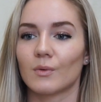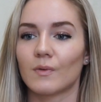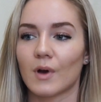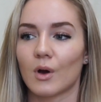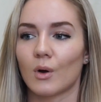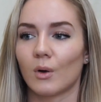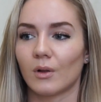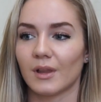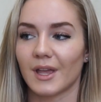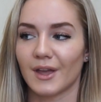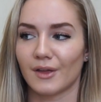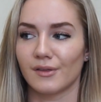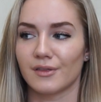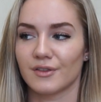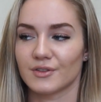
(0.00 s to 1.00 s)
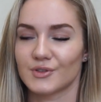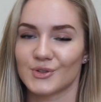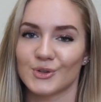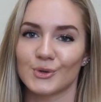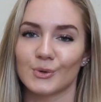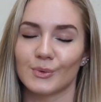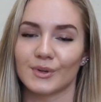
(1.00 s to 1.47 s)
overall health
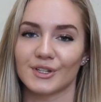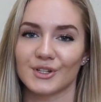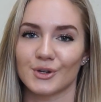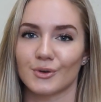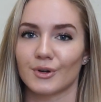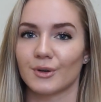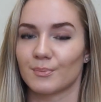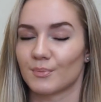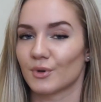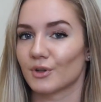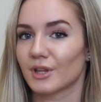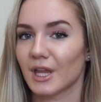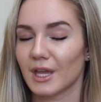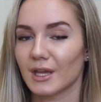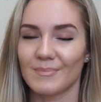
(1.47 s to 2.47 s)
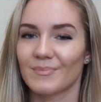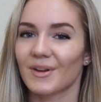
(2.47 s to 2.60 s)
too when you are bulking.